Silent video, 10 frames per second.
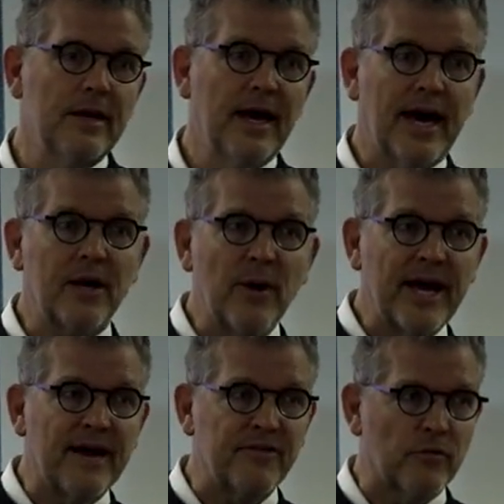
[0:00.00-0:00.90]
How do I
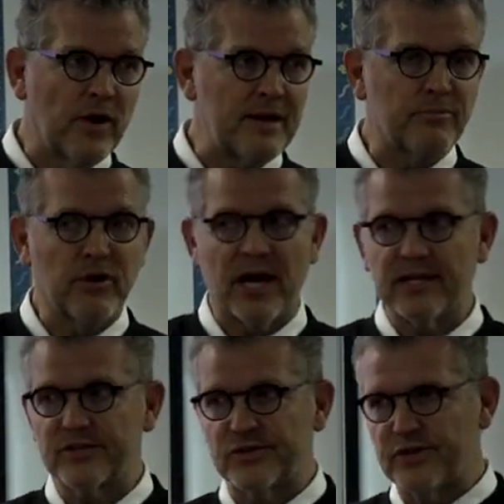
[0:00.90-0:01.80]
have the right
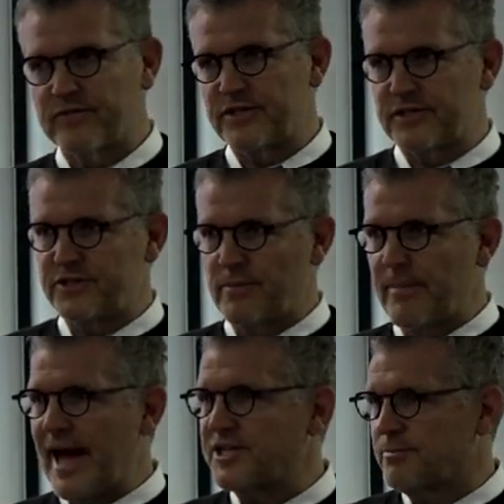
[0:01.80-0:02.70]
products or services to
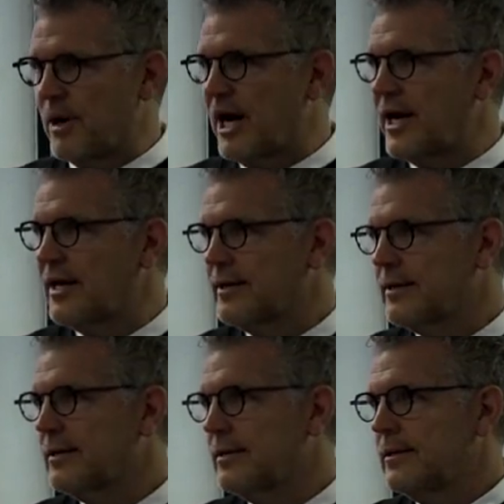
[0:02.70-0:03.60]
match my
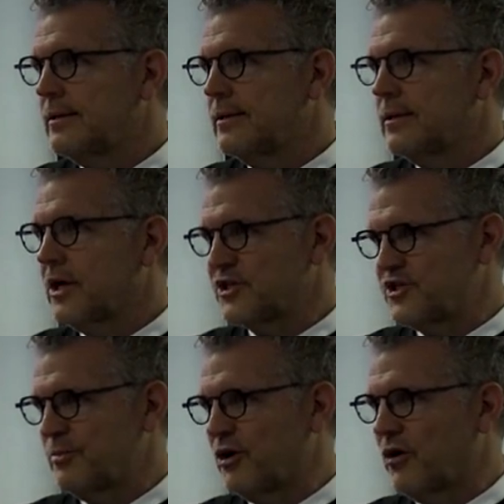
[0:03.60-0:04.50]

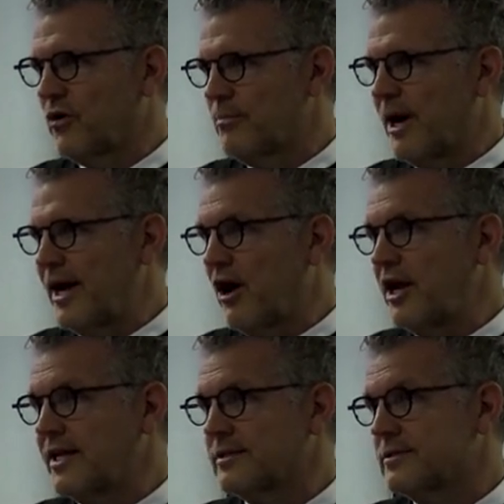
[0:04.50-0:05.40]
customer or my
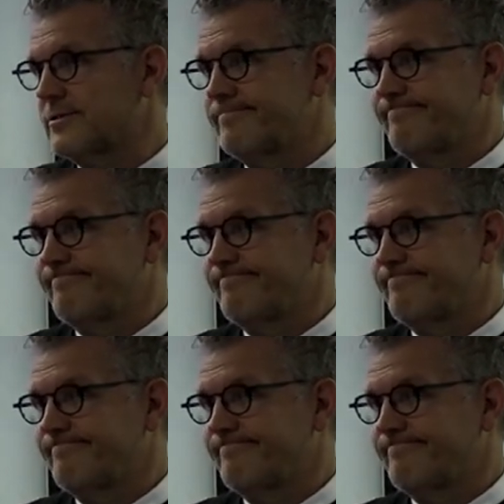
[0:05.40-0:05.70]
audience?